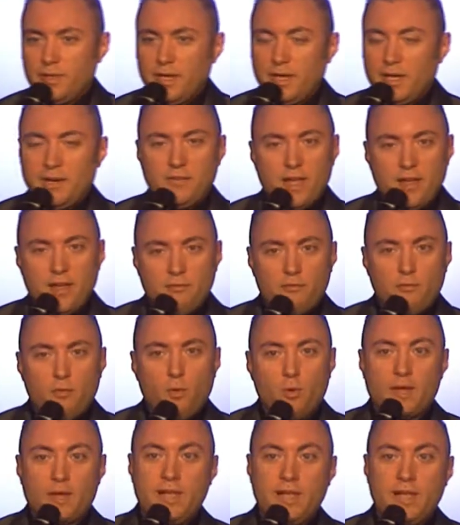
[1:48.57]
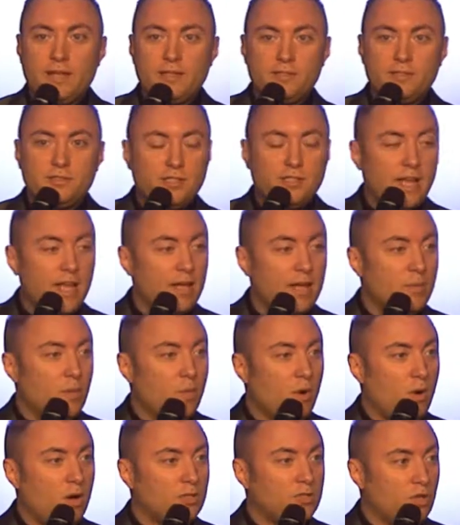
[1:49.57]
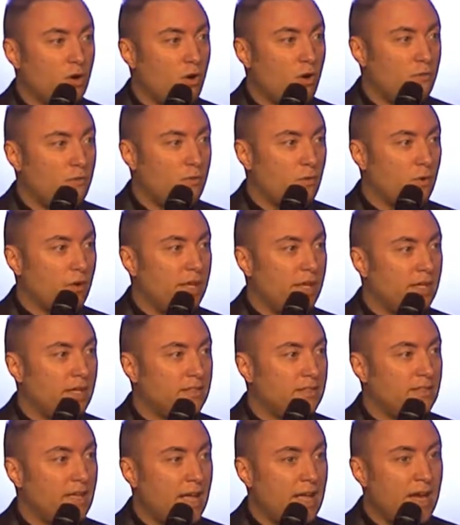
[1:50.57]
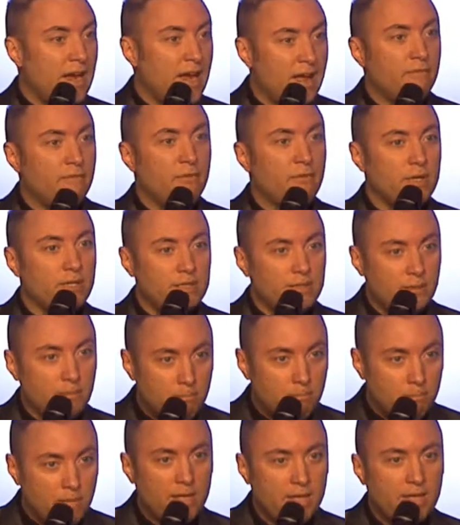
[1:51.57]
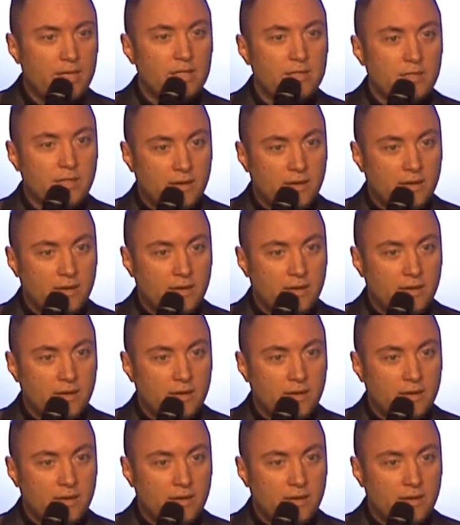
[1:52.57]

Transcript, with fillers: and if you have four kids you can't be watching all four kids at every minute